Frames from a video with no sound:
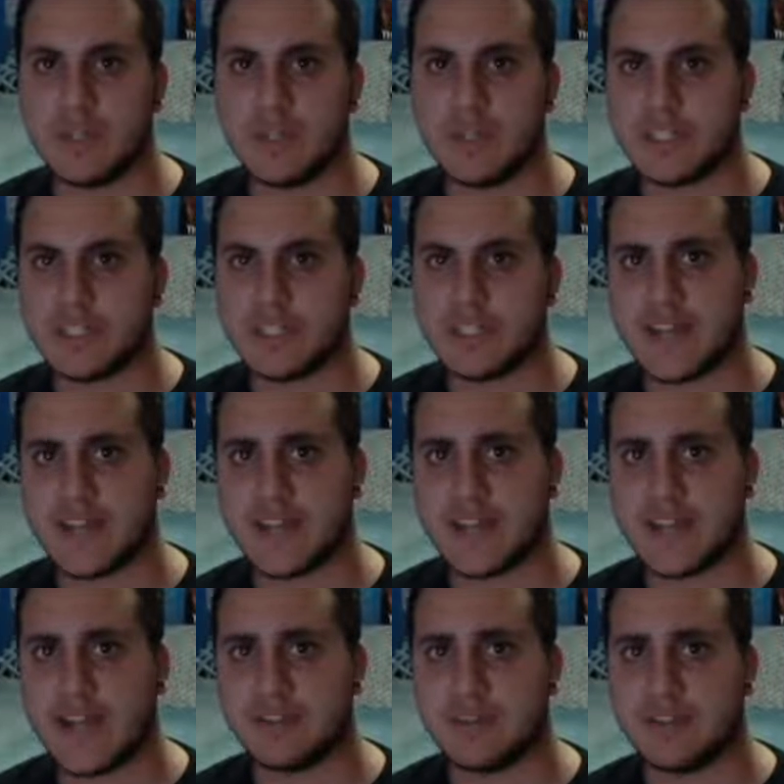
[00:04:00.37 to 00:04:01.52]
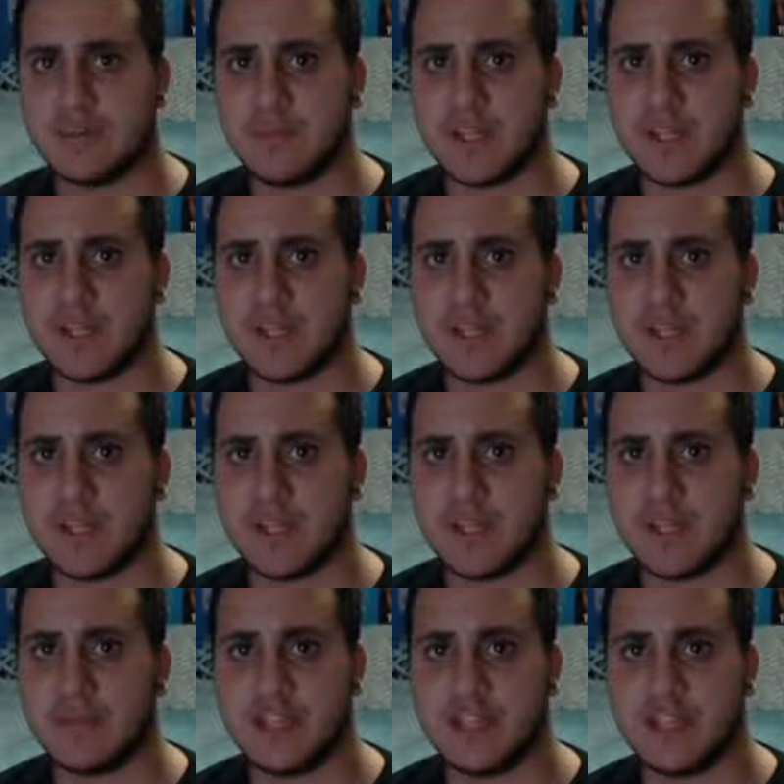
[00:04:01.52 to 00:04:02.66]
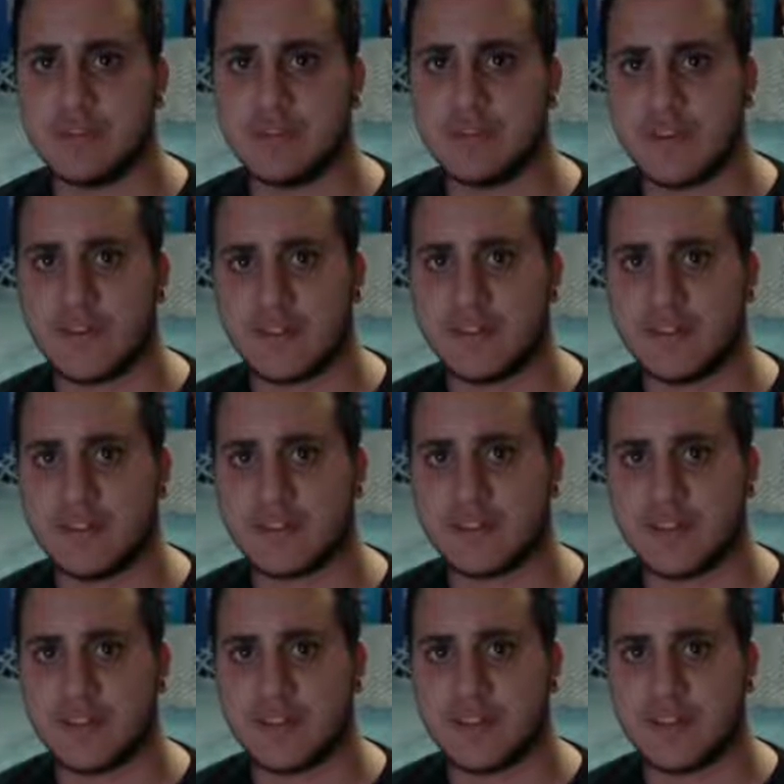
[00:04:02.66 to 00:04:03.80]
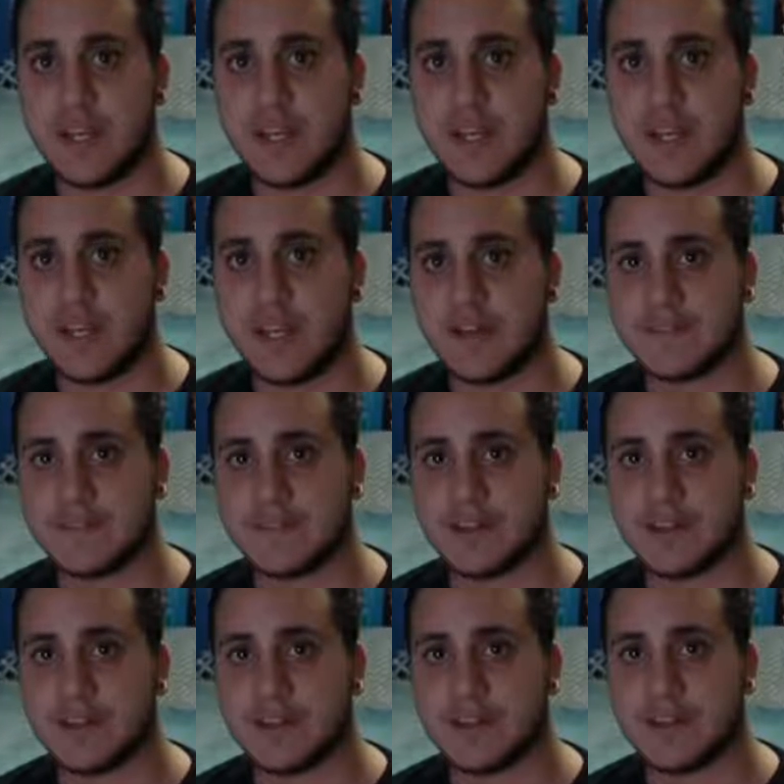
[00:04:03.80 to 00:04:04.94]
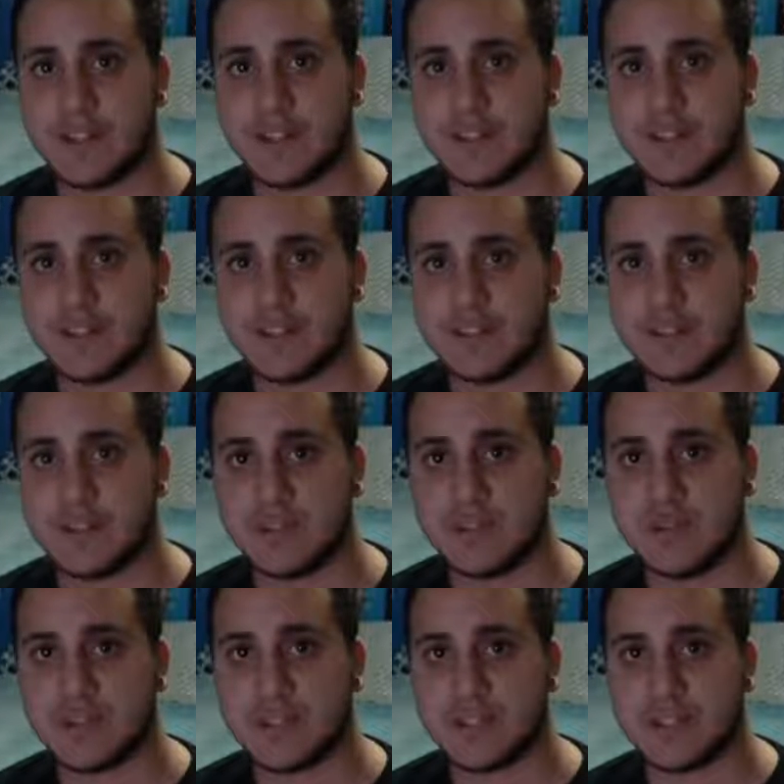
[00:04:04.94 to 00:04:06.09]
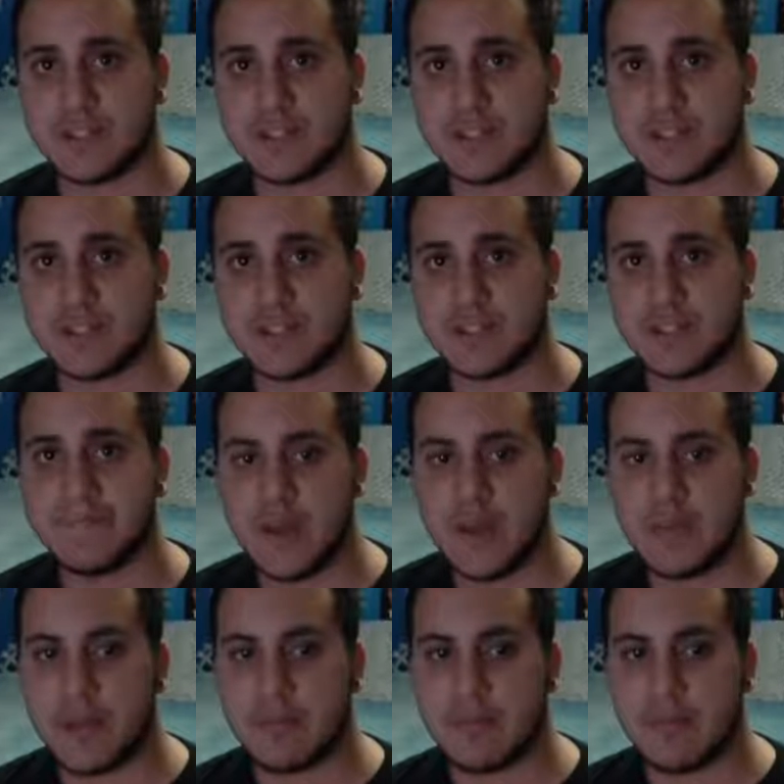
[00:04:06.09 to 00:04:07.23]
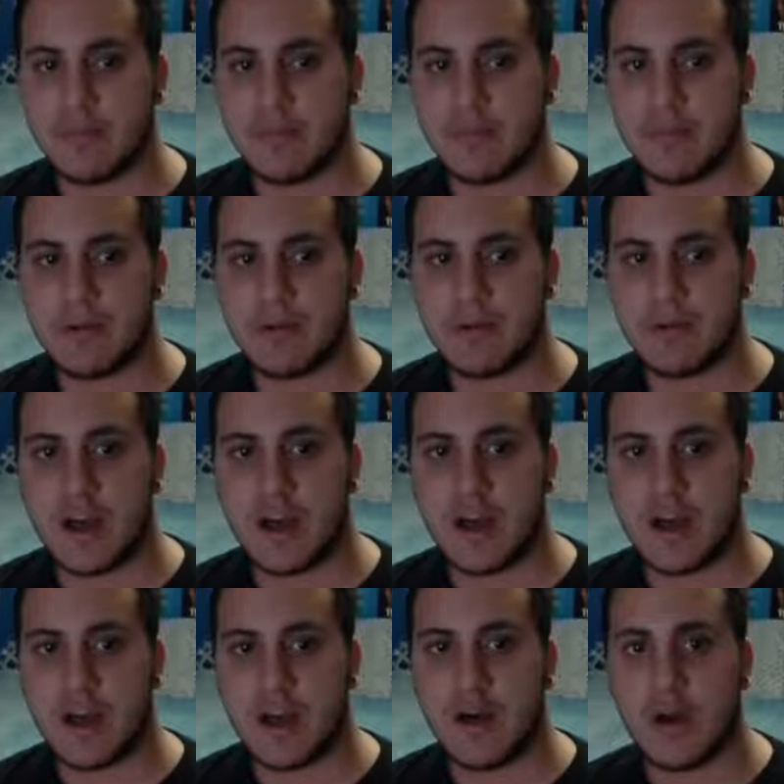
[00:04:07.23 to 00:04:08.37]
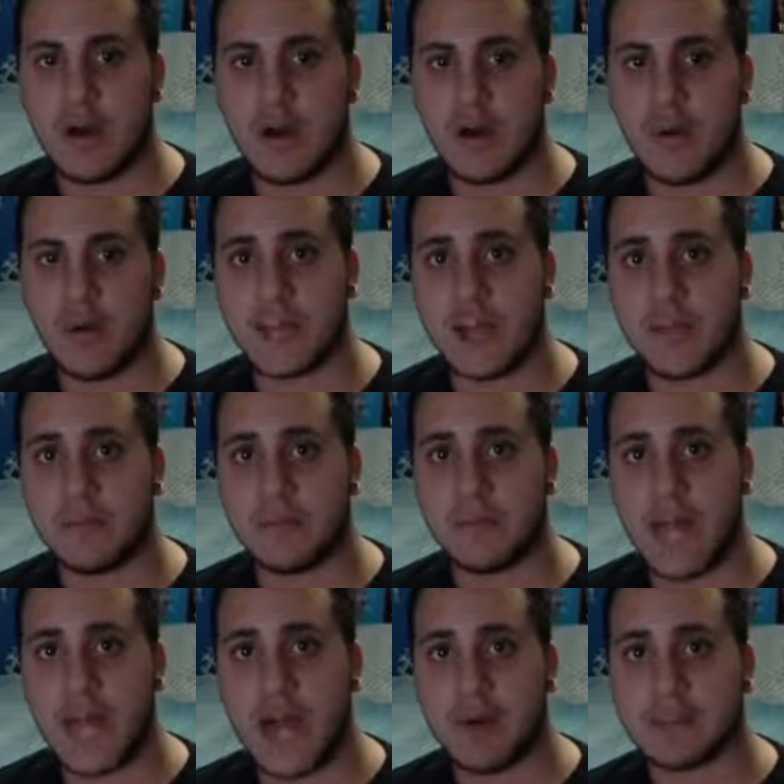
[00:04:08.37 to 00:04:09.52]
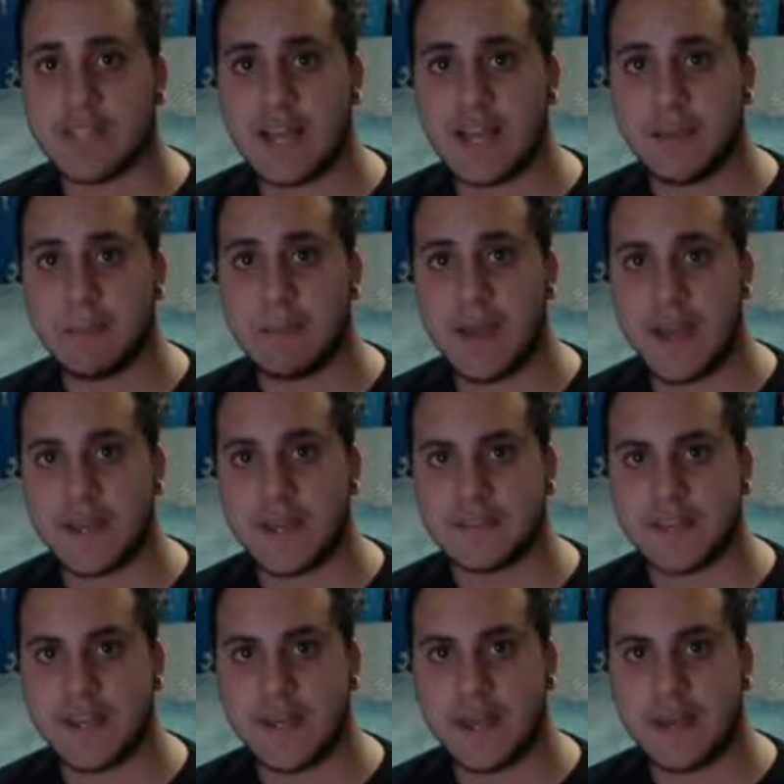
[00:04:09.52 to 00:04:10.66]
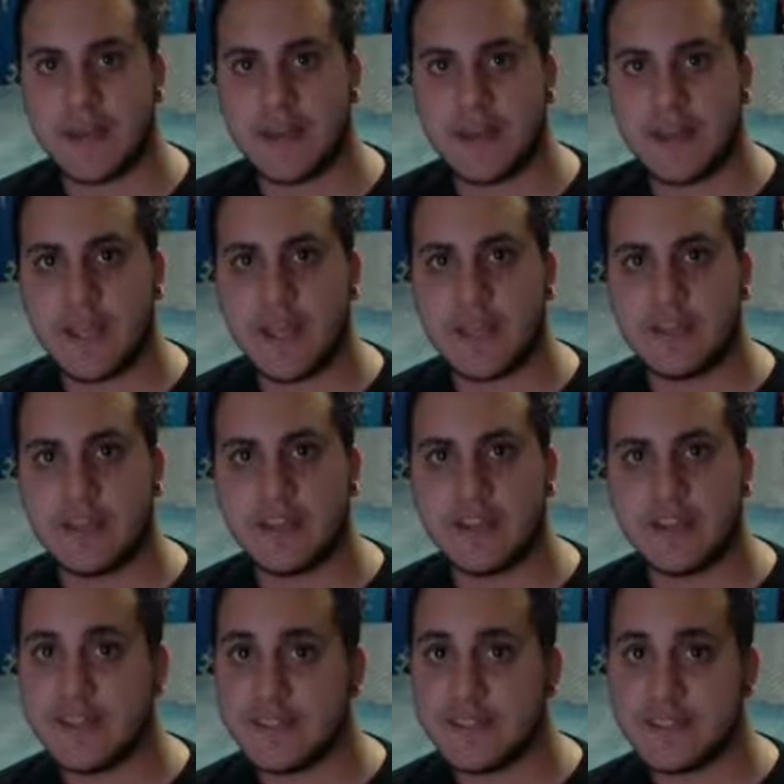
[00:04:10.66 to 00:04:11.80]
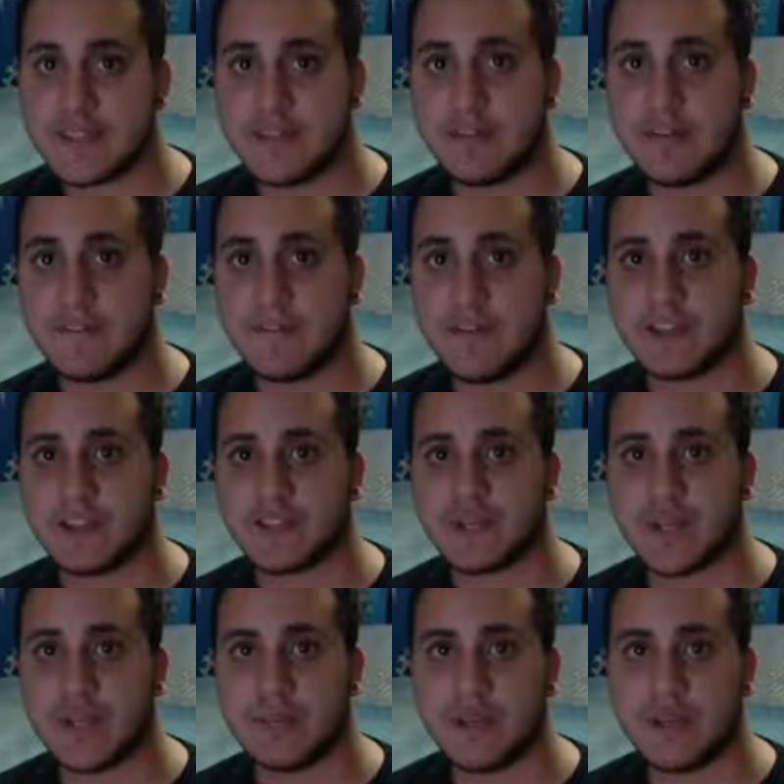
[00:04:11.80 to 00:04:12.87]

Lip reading: to be honest, I actually don't blame him. I was a huge fucking dick to him. He has all the right to do all this stupid shit. But I remember one time I was having a bad day, and he did that little fake scream,